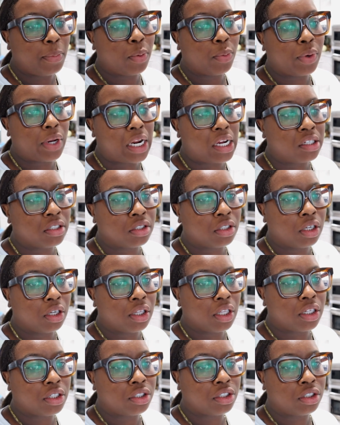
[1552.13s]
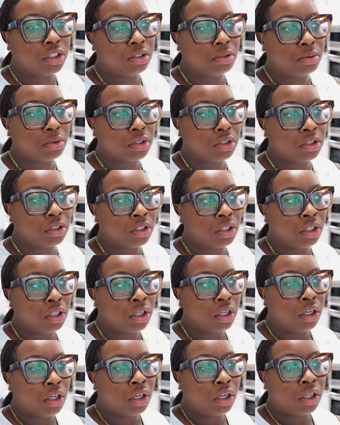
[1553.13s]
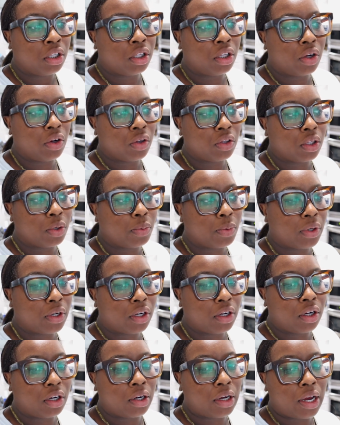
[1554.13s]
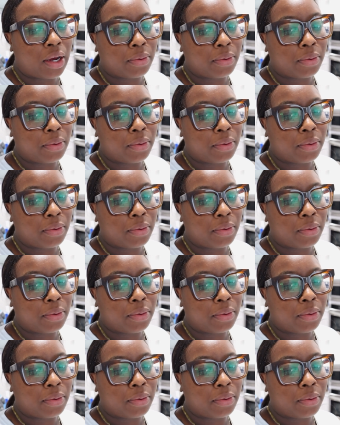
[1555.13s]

But when I saw that she was the only one up,